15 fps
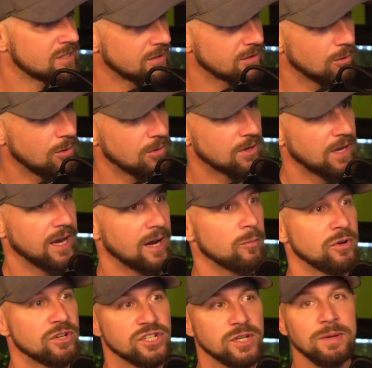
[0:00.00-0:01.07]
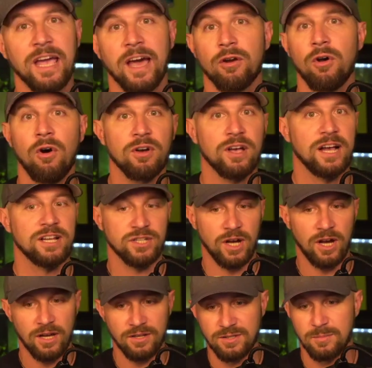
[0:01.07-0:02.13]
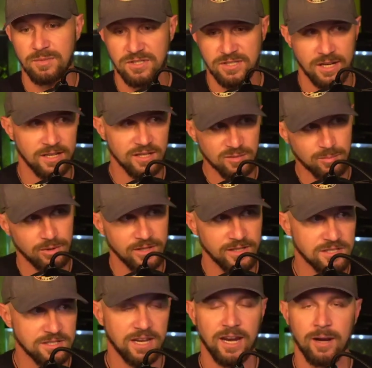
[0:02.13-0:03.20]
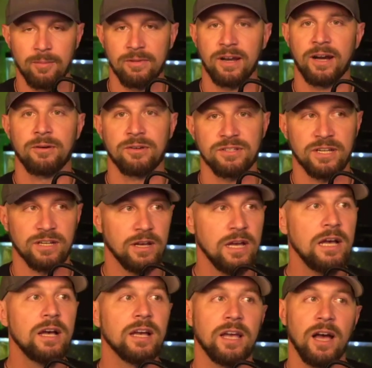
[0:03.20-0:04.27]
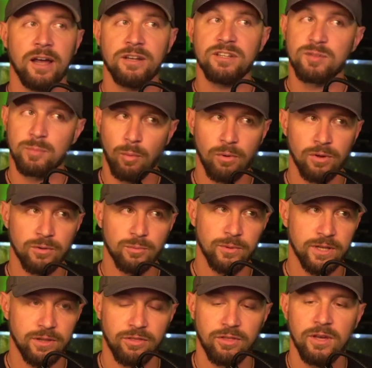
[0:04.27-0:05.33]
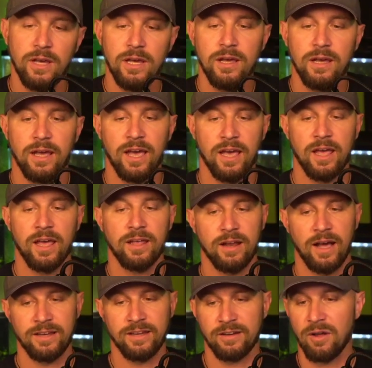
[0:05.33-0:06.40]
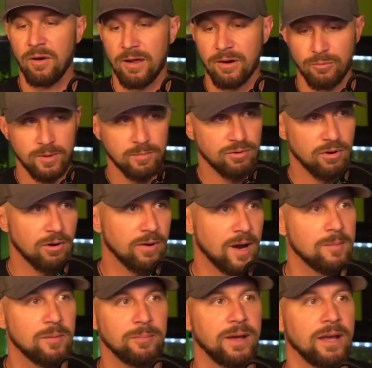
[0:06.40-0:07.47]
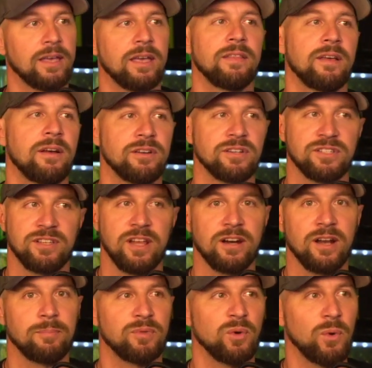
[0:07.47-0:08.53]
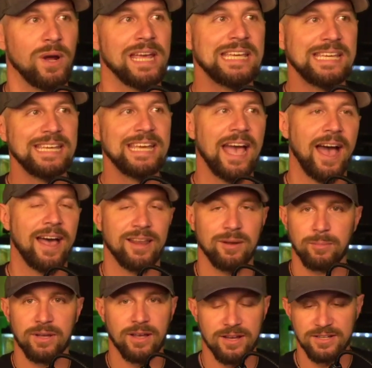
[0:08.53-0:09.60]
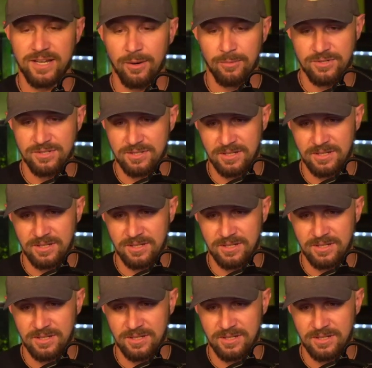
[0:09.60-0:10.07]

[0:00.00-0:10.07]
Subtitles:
the whole camera. Jimmy had all kinds of awesome settings put in this camera that I was like kind of spoiled with, and I didn't know how to reprogram them back in there and just set it up the way he had it because I was